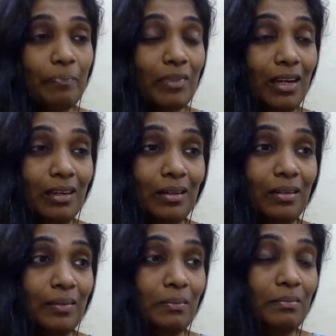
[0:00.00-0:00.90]

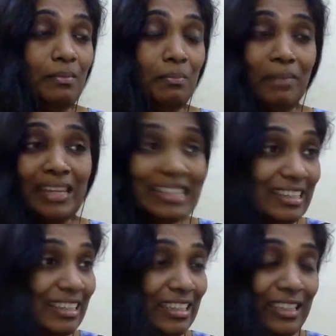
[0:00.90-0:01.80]
um,
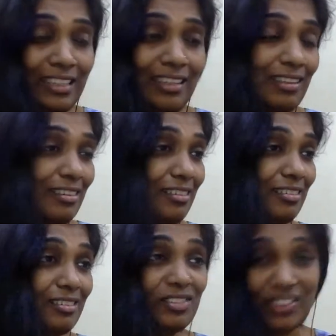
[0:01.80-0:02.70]
mentally
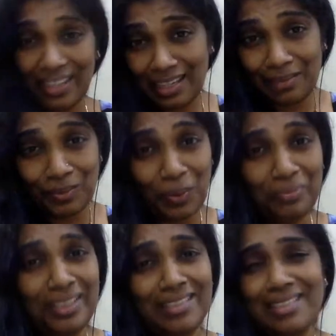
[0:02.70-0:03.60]
uh, draining
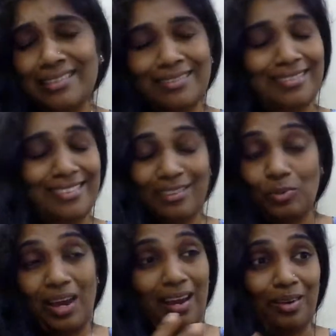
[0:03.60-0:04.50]
moments.
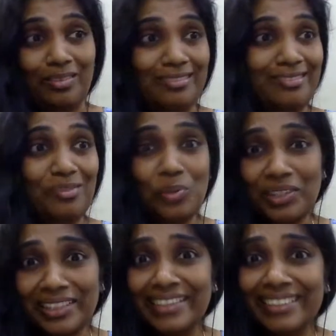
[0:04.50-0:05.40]
Wow, what
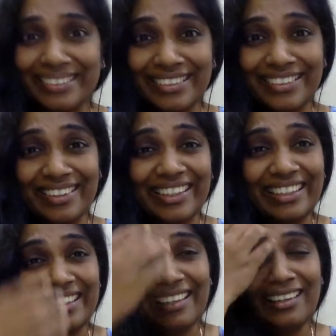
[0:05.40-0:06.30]
a year, right?
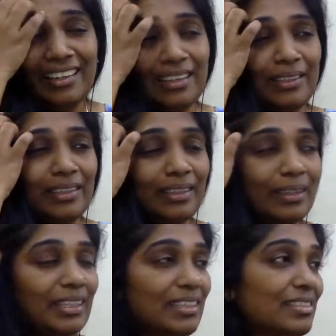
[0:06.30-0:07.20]
Yeah,
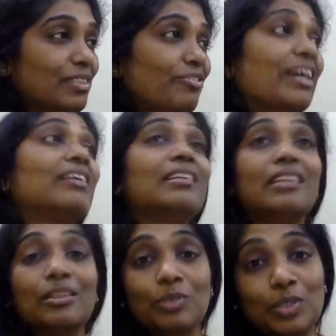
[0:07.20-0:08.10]
I guess the fact that I was